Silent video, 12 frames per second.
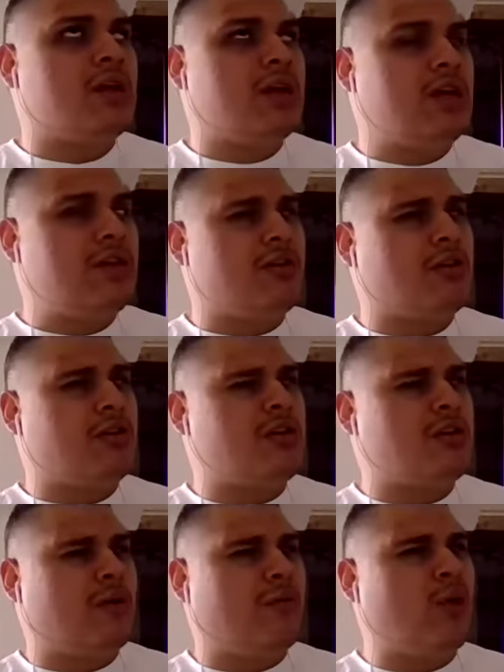either, you
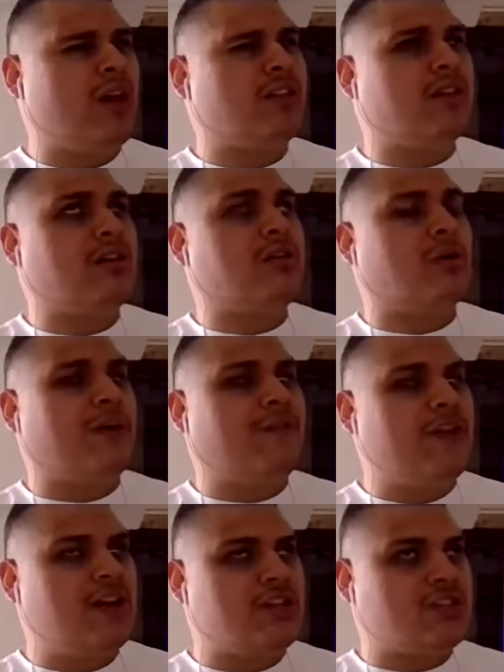know, well, you know, a
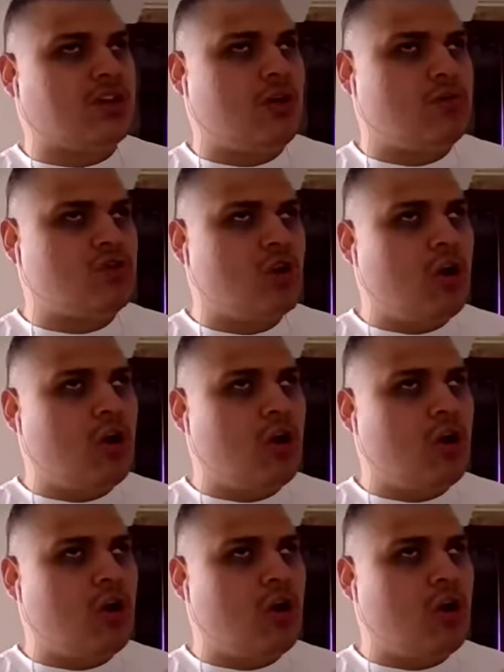fitness coach,